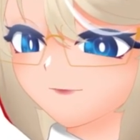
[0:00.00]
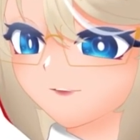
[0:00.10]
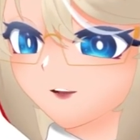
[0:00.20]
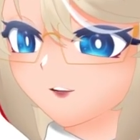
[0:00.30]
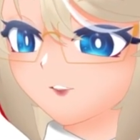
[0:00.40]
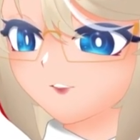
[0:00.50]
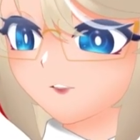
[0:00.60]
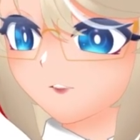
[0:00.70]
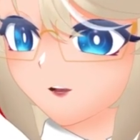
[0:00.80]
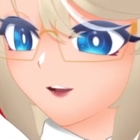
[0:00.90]
So
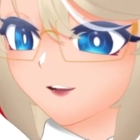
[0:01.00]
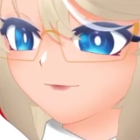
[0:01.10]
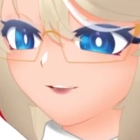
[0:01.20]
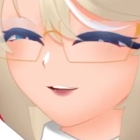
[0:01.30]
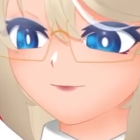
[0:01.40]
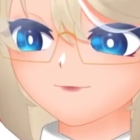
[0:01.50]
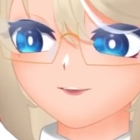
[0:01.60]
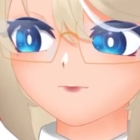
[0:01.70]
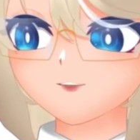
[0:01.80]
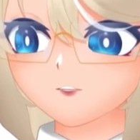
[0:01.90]
okay, but if
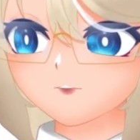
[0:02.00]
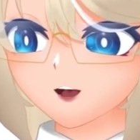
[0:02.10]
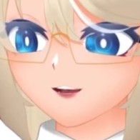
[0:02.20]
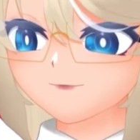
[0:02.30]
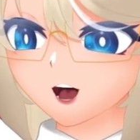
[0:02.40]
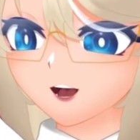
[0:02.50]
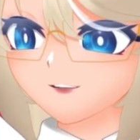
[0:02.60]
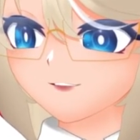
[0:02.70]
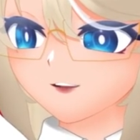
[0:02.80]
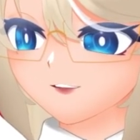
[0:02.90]
you don't have
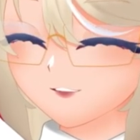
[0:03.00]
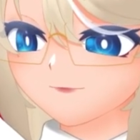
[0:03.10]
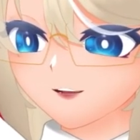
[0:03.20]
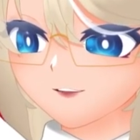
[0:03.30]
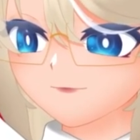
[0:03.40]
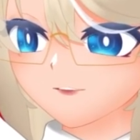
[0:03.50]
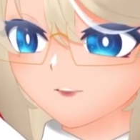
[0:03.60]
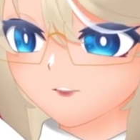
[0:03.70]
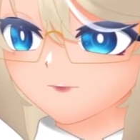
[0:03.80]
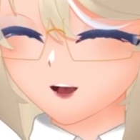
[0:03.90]
access to my
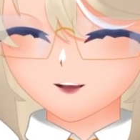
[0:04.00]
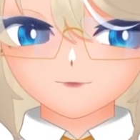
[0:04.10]
computer, right?